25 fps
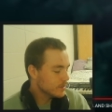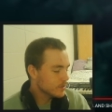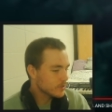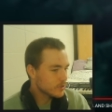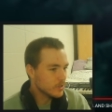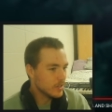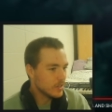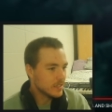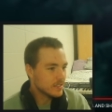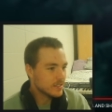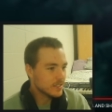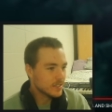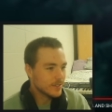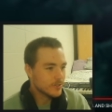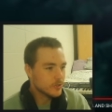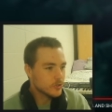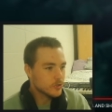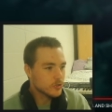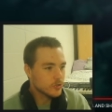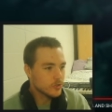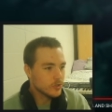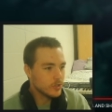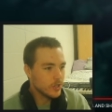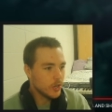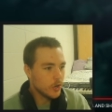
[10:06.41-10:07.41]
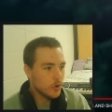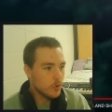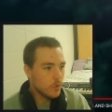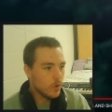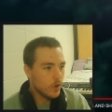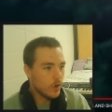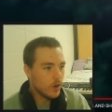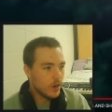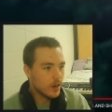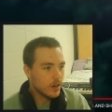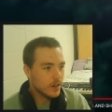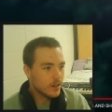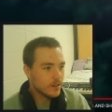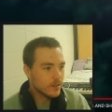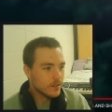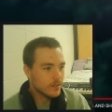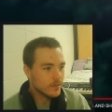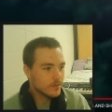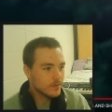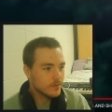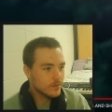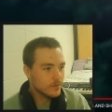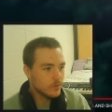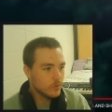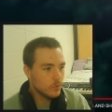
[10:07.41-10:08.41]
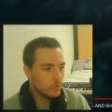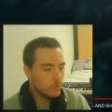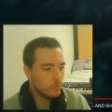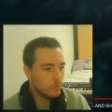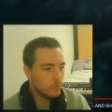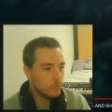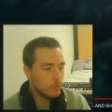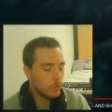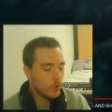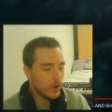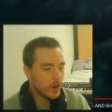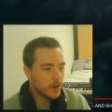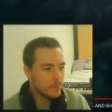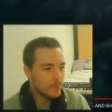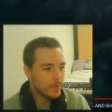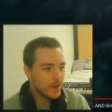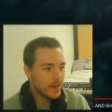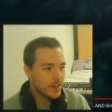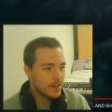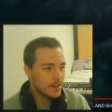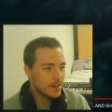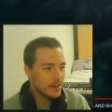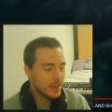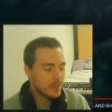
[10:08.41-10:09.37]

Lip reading: So that's like a slow walk, 1 minute,